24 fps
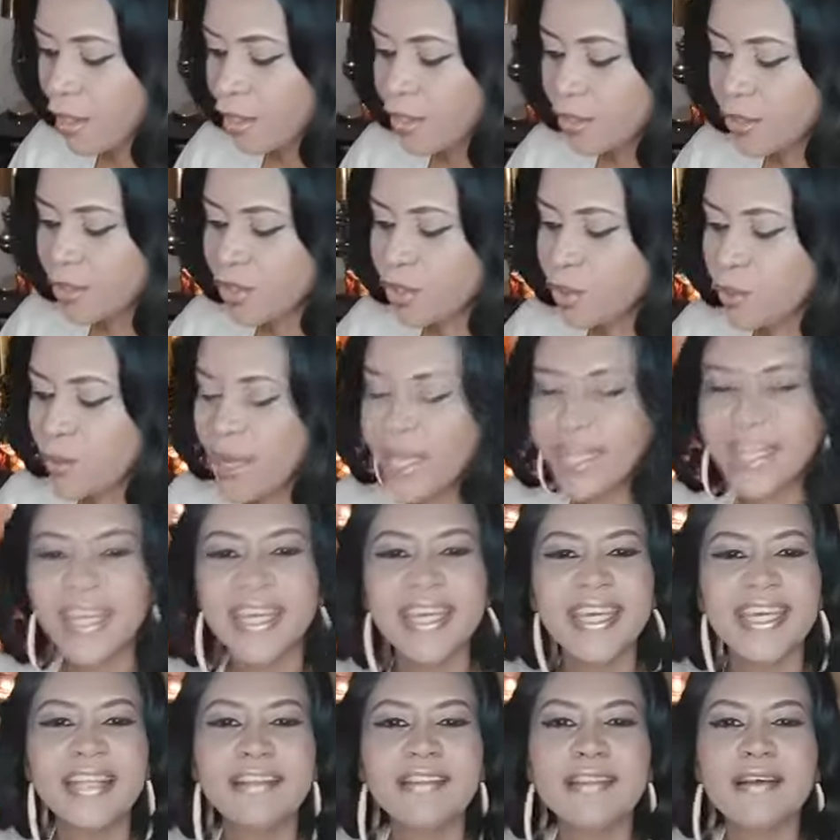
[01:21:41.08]
You will
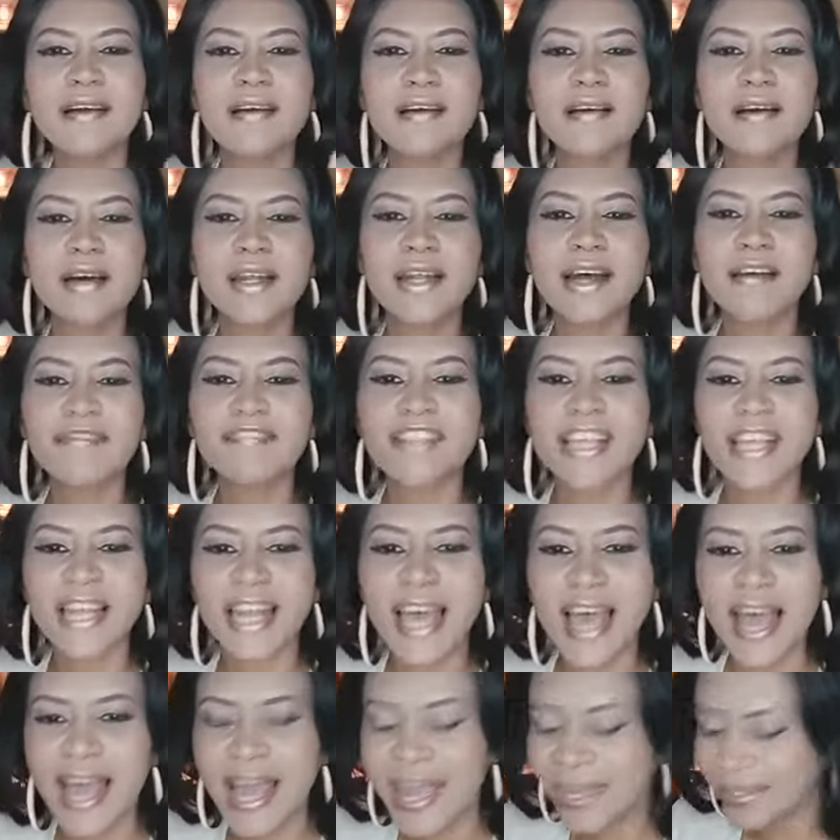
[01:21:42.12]
eat the good of the
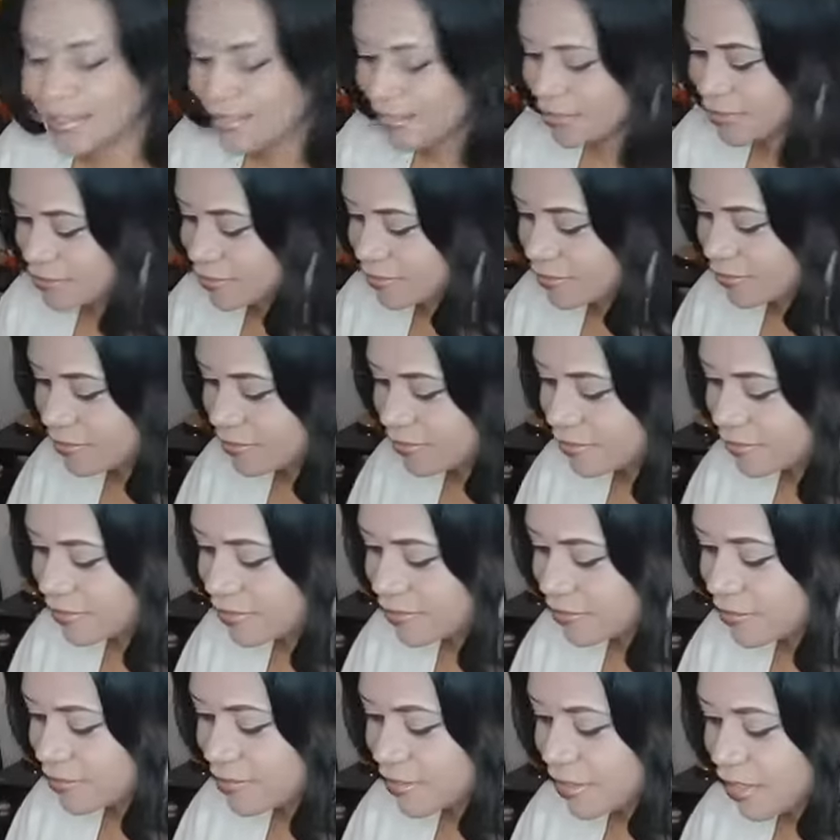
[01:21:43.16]
land.
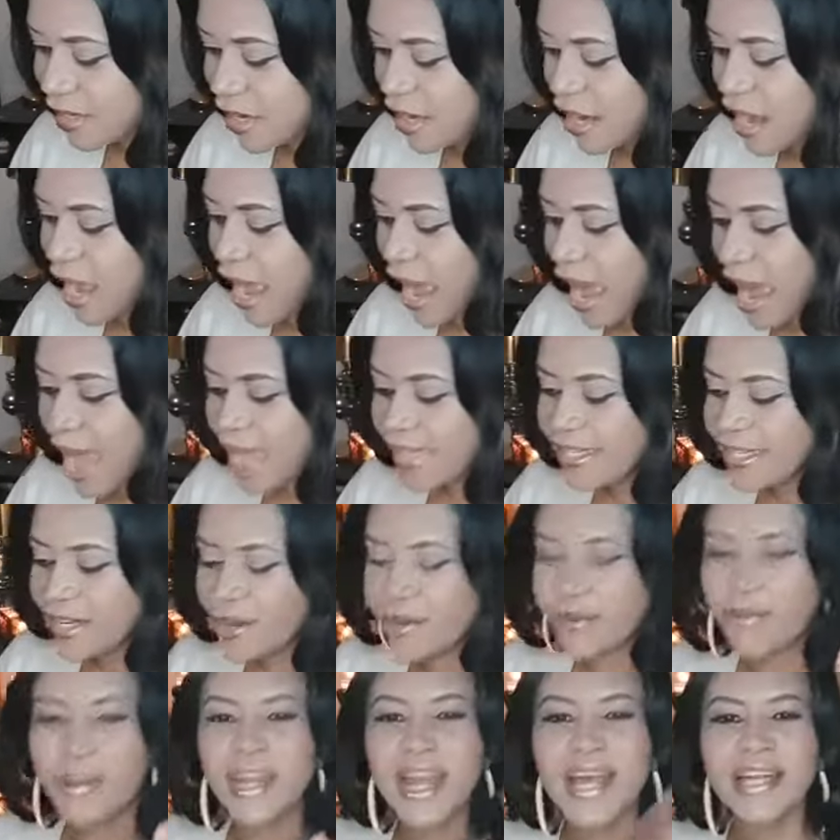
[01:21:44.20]
I
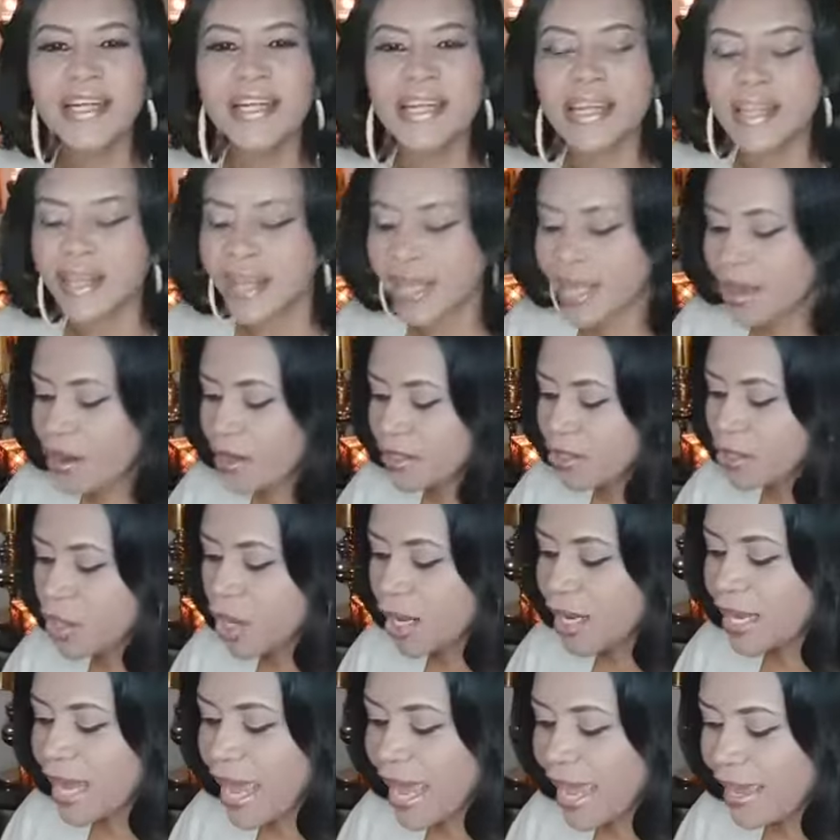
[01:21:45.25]
decree and declare on
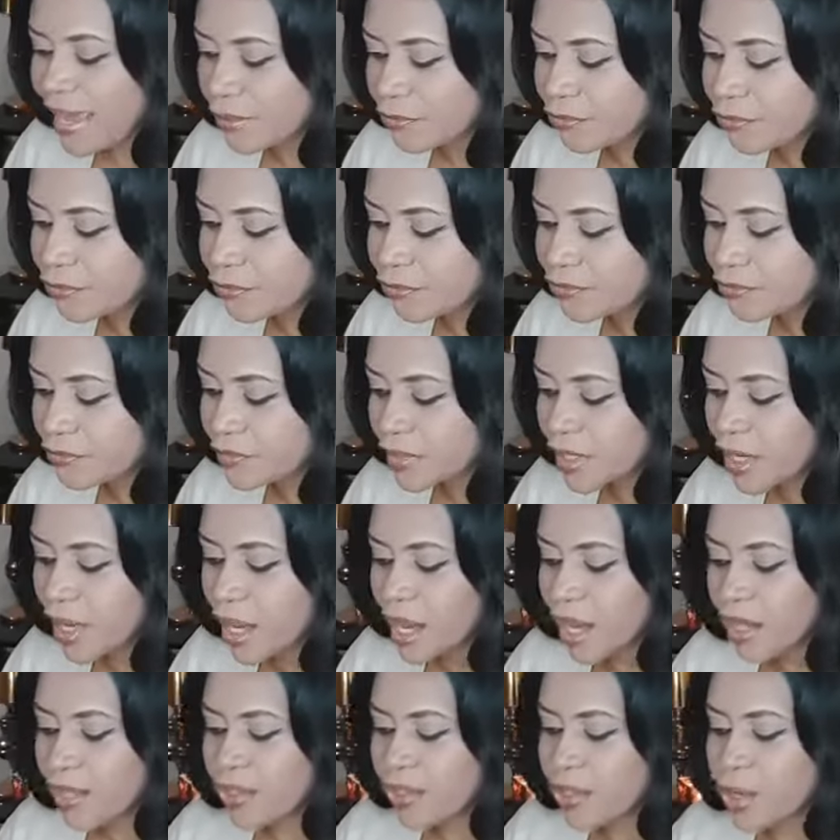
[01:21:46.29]
your life
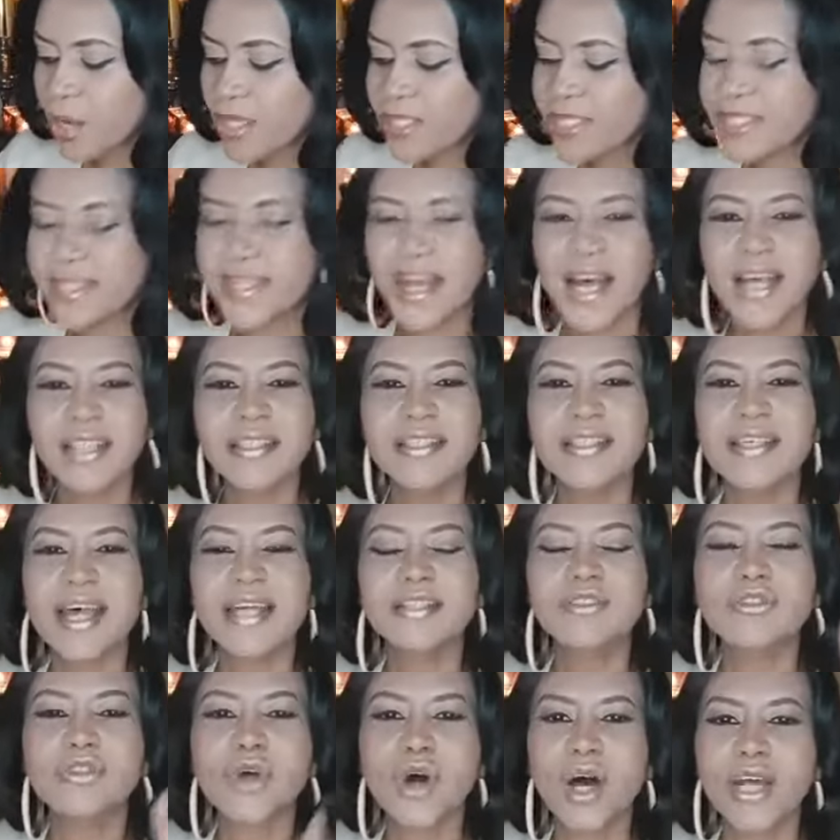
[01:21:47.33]
your sons
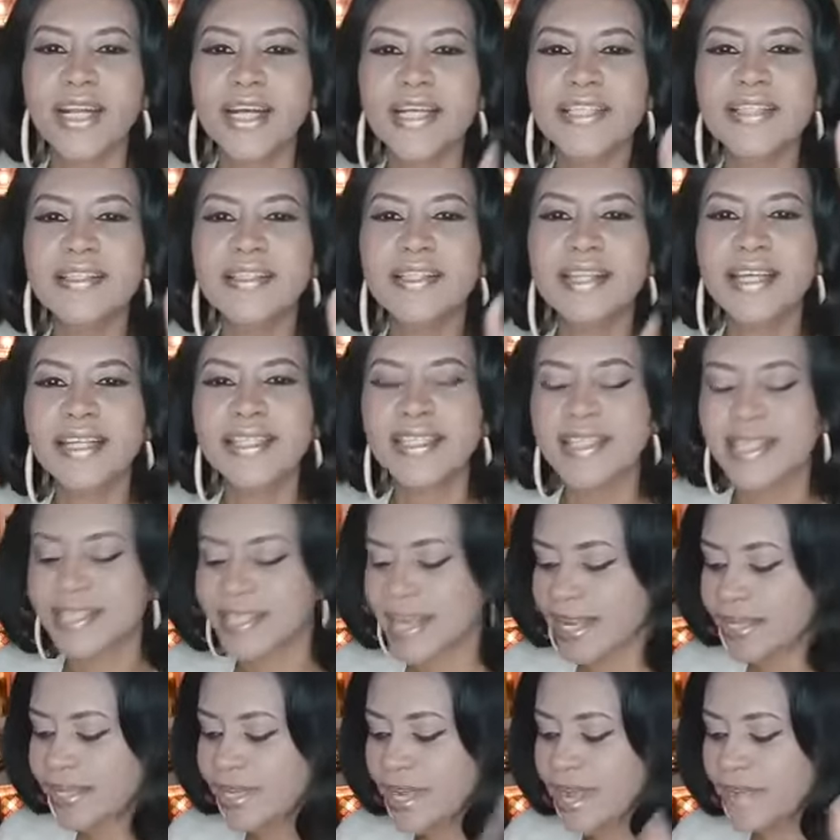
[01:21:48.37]
and daughters, nieces
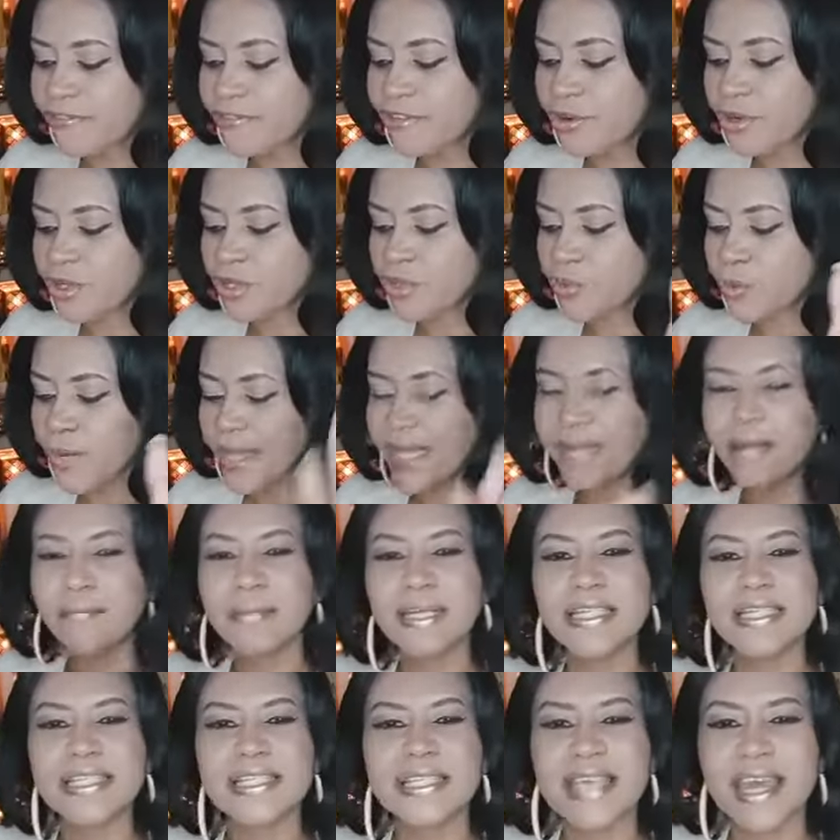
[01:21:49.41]
and nephews will
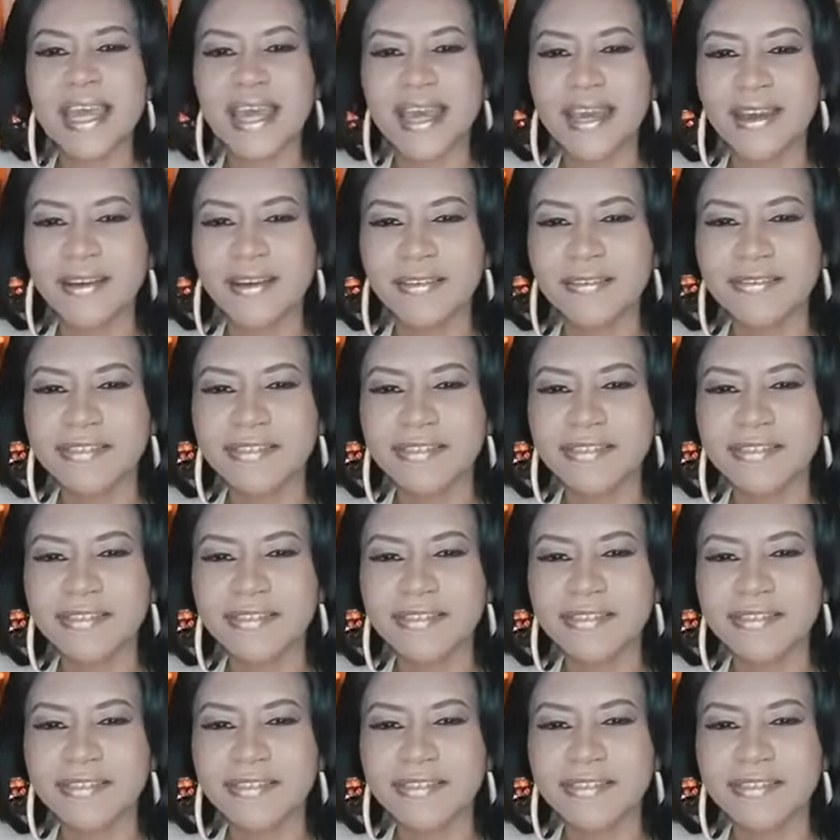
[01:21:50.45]
be saved.